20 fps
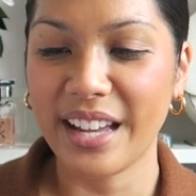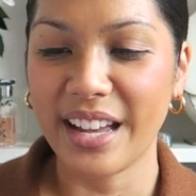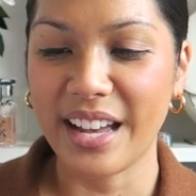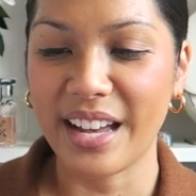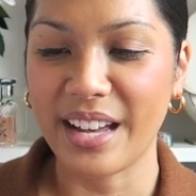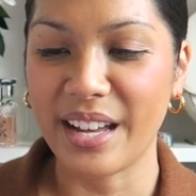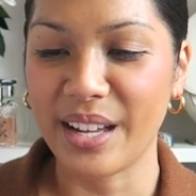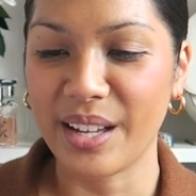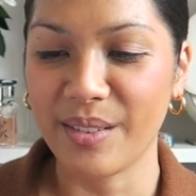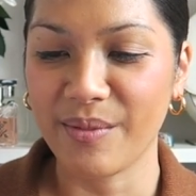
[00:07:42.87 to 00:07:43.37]

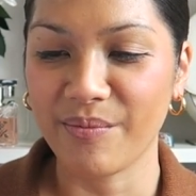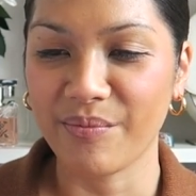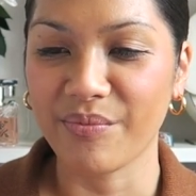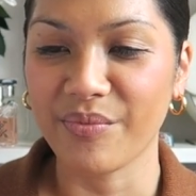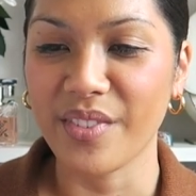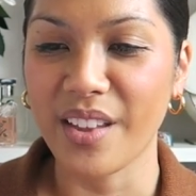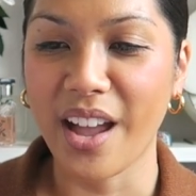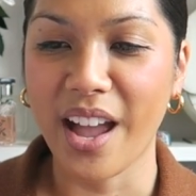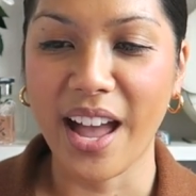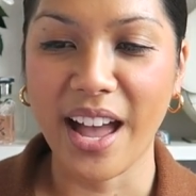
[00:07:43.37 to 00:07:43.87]

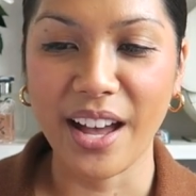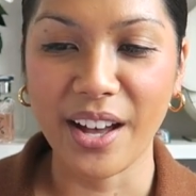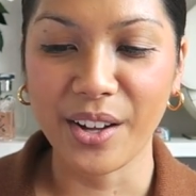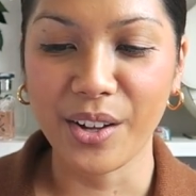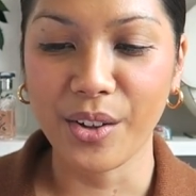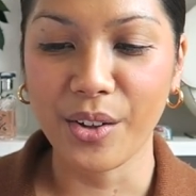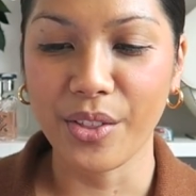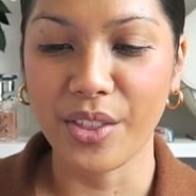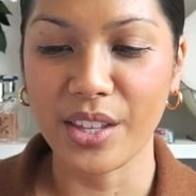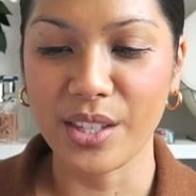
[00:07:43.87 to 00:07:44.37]
um,
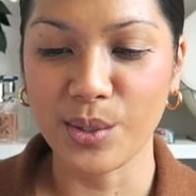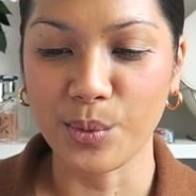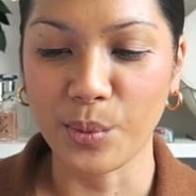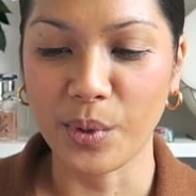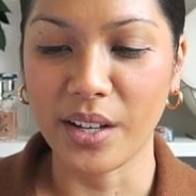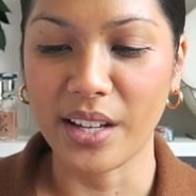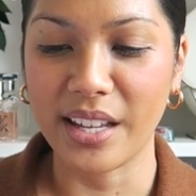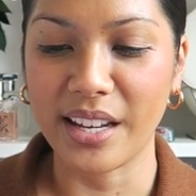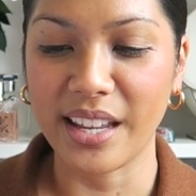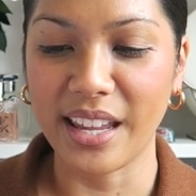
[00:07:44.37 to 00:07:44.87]
how this
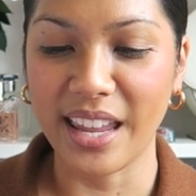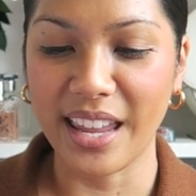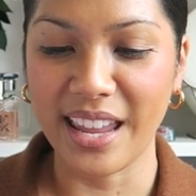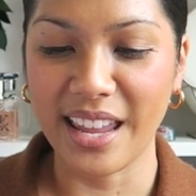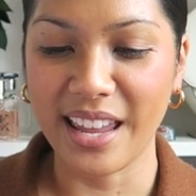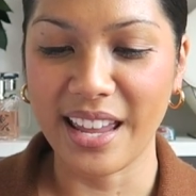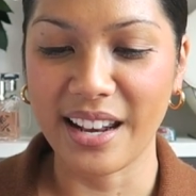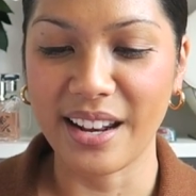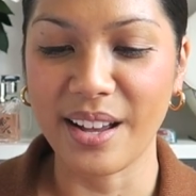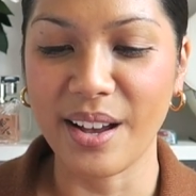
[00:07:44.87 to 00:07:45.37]
one
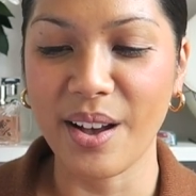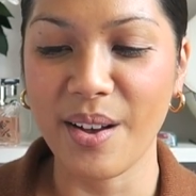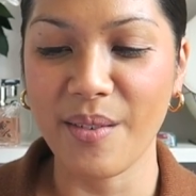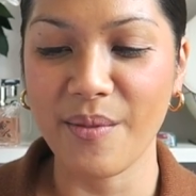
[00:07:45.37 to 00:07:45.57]
in